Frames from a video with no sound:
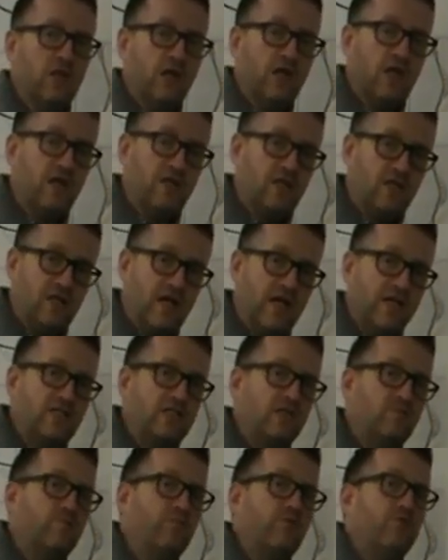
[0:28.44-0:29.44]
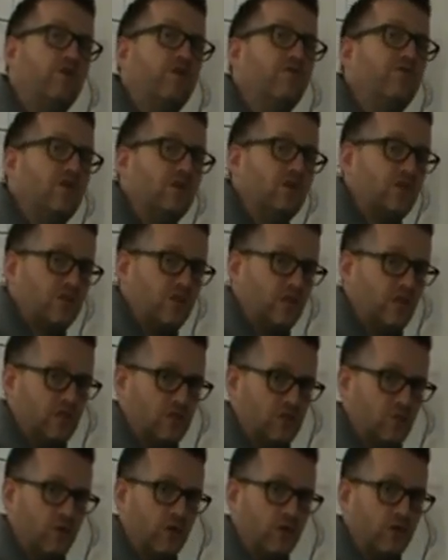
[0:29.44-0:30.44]
In the lesson previous to
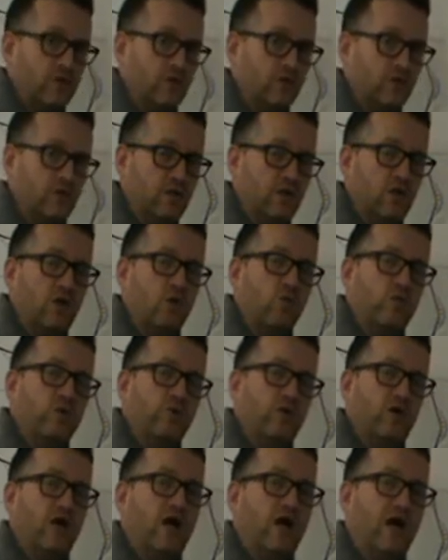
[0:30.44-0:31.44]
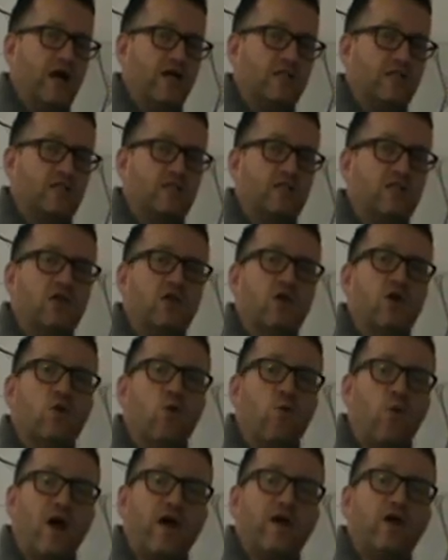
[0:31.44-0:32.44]
this one, we were asked
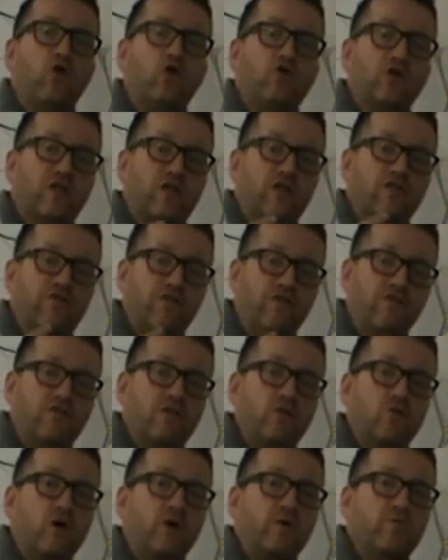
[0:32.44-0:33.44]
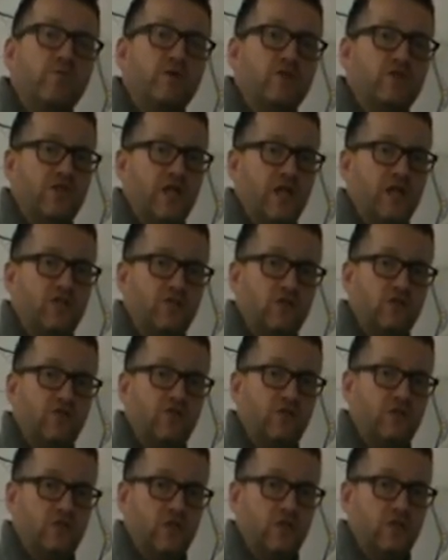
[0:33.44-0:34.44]
why only 51% of
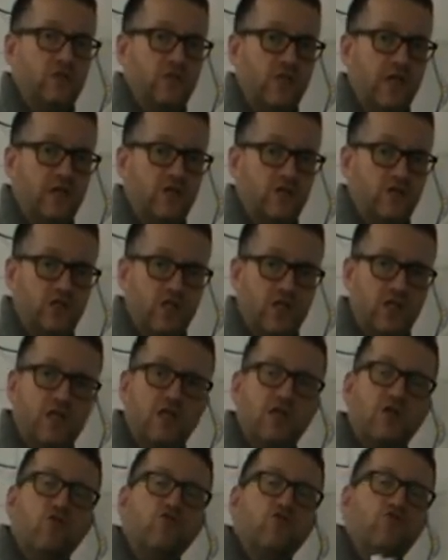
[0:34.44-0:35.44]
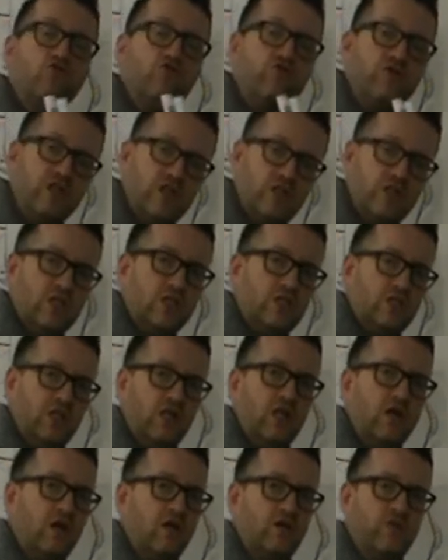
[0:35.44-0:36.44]
the Sun's energy reaches the
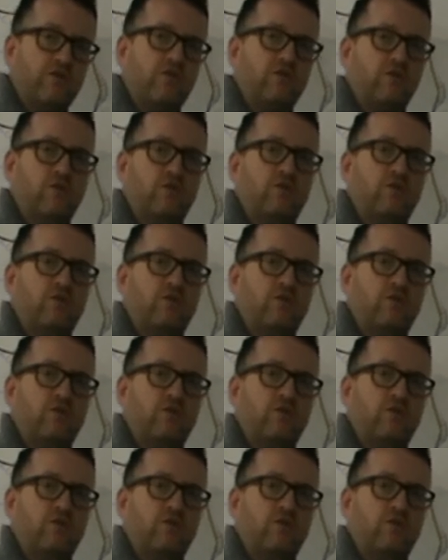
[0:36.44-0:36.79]
Earth.